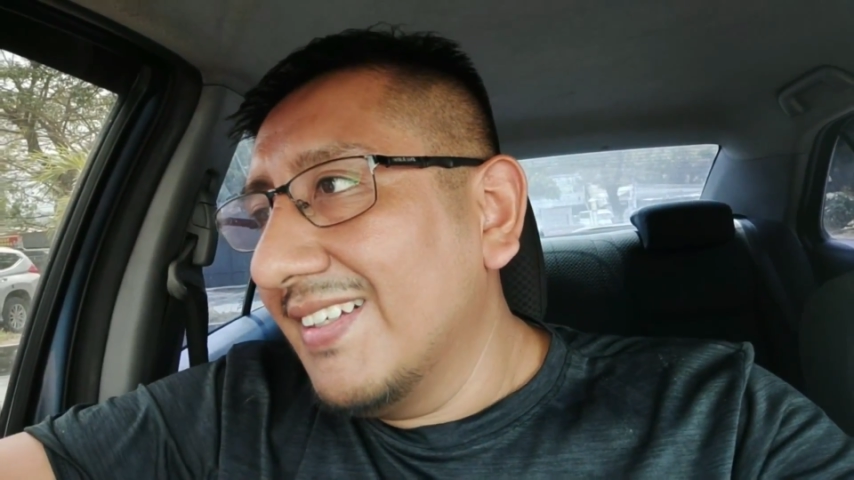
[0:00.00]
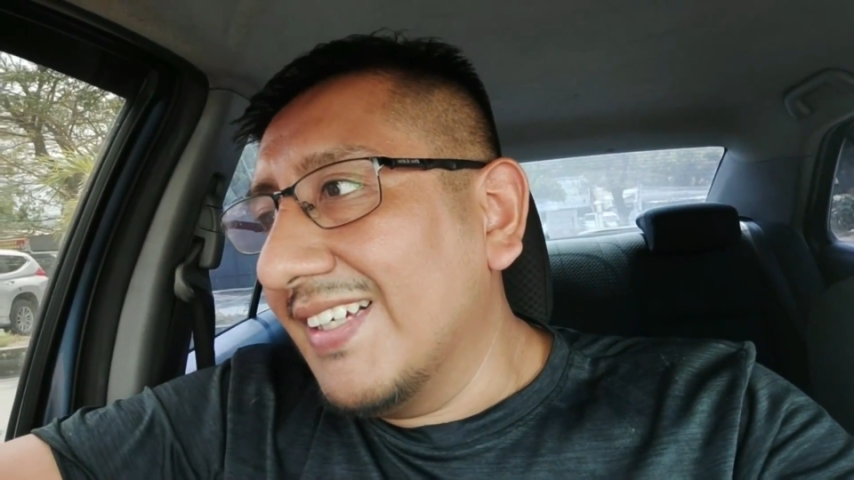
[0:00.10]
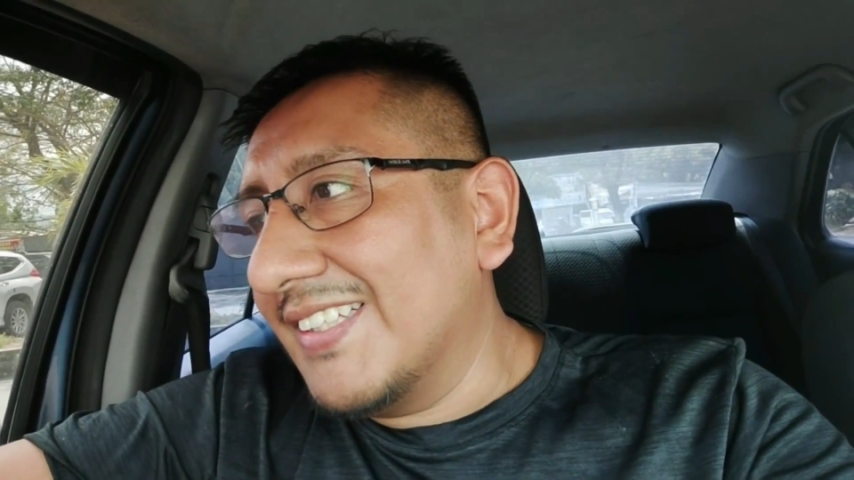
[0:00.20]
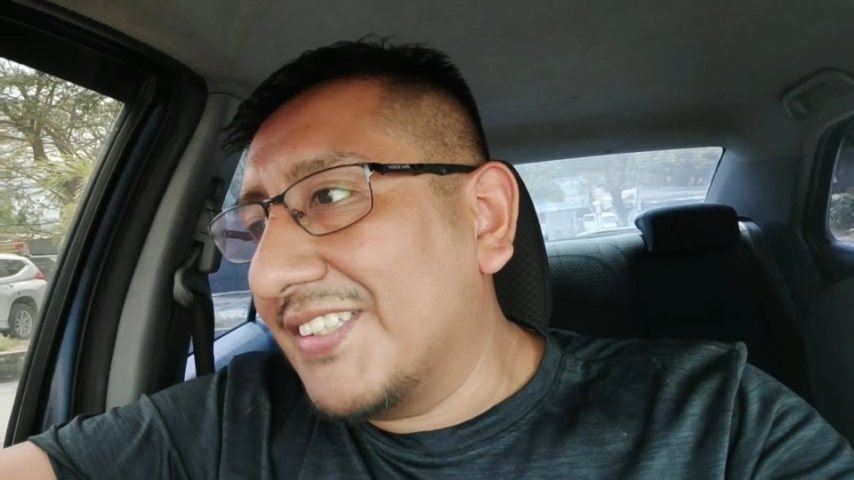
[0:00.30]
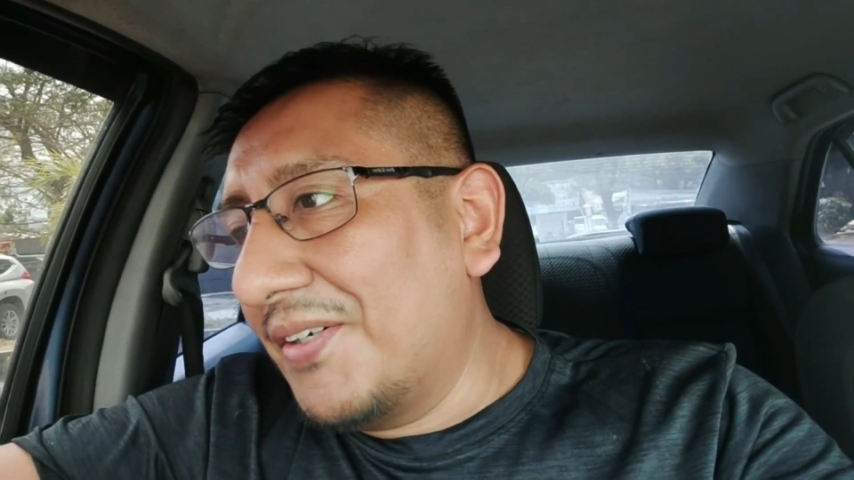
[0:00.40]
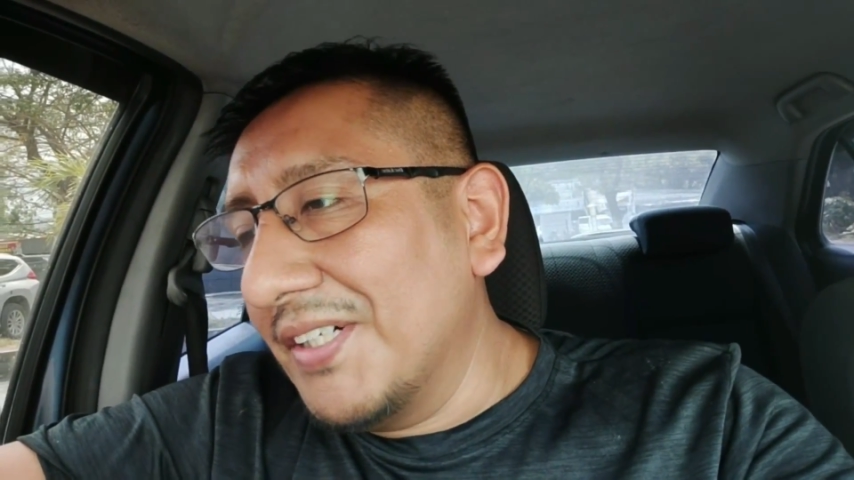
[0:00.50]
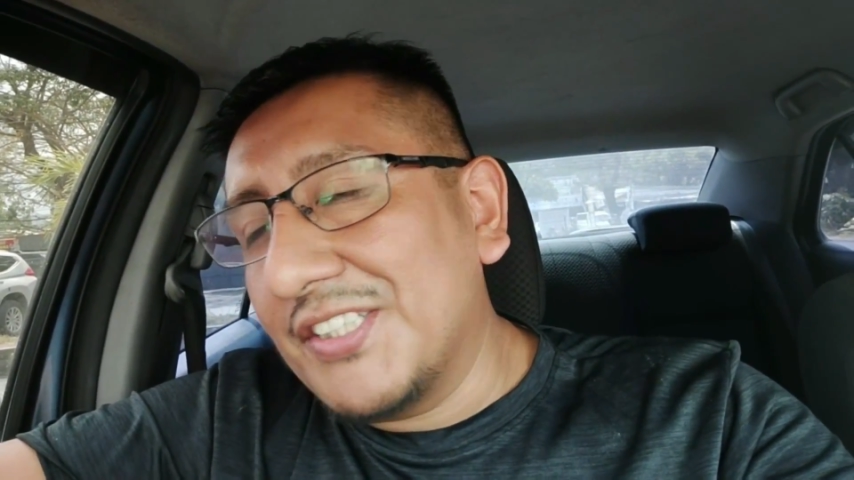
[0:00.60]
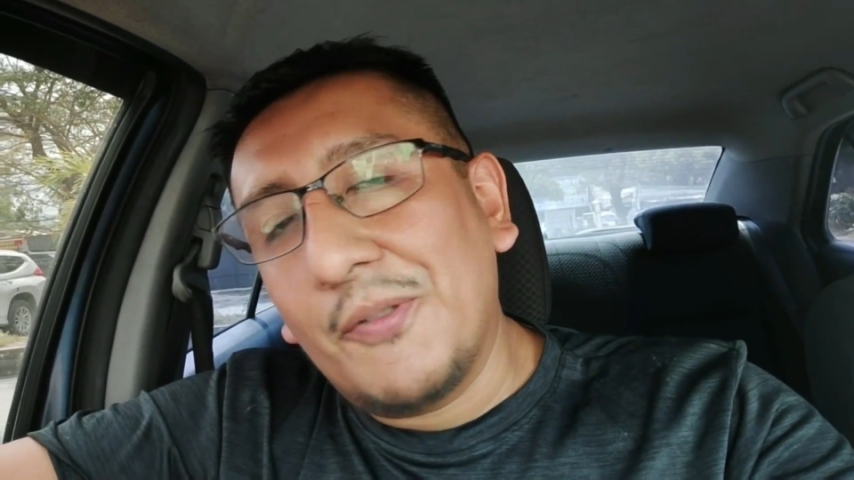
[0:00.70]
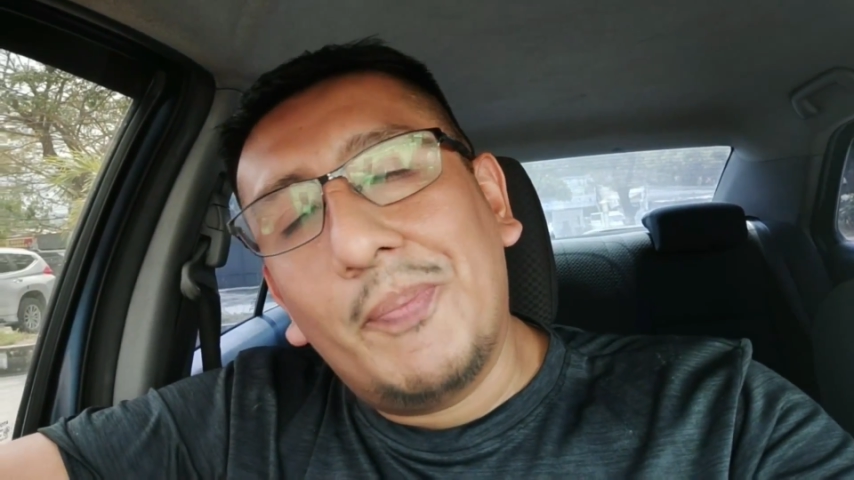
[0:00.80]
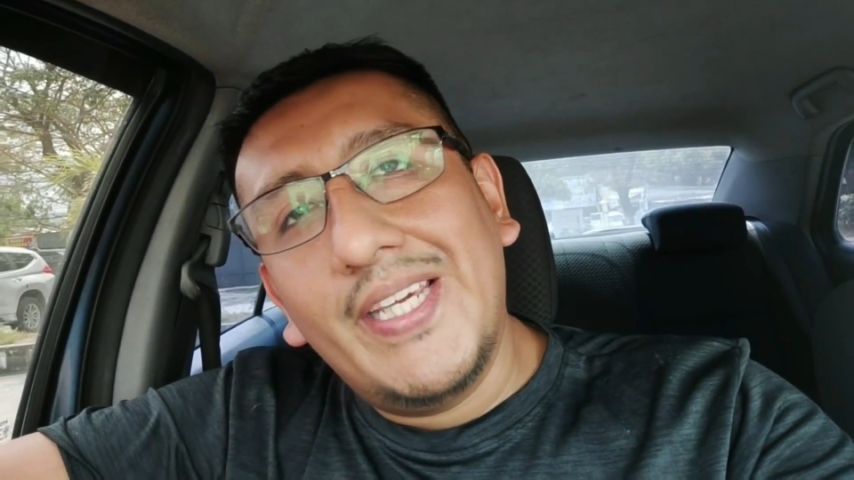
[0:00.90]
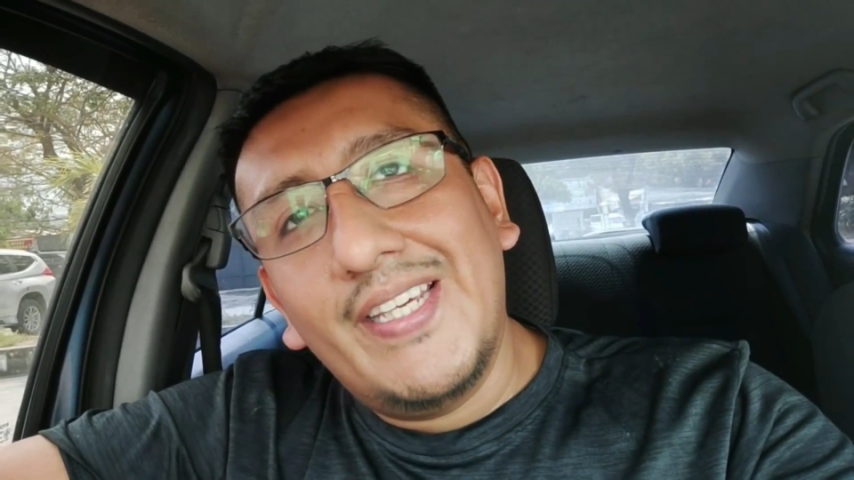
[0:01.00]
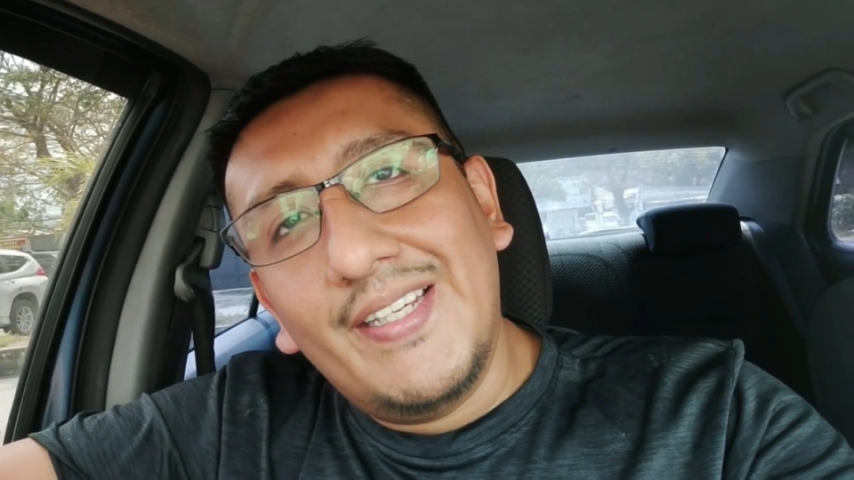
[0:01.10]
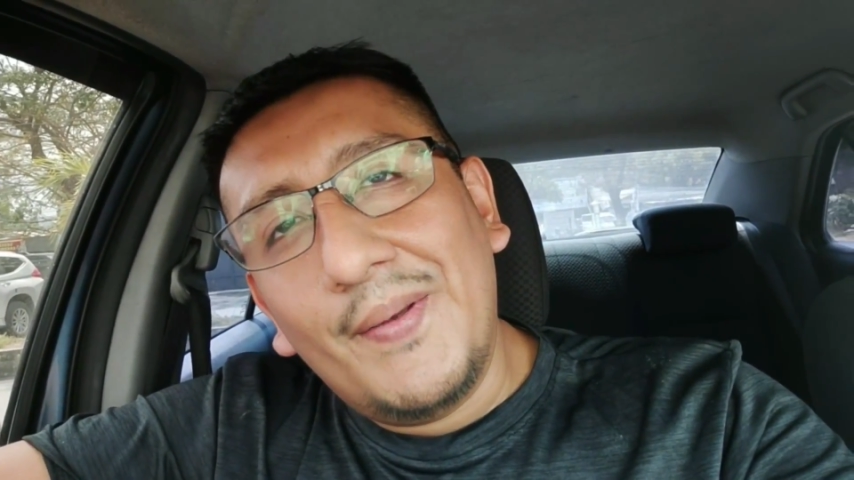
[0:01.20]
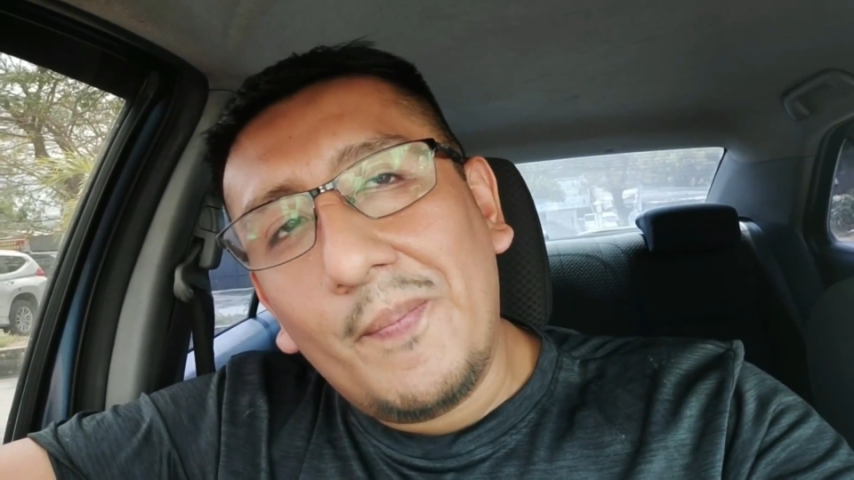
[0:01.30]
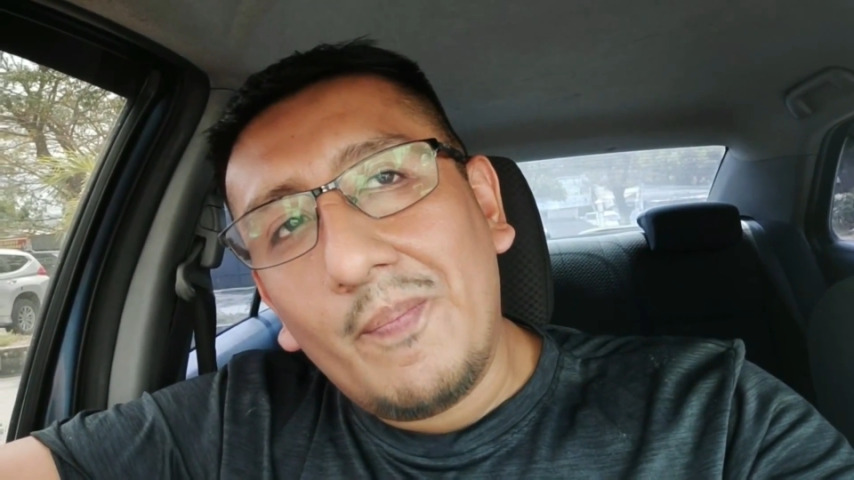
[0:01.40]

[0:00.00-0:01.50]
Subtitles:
it's going to be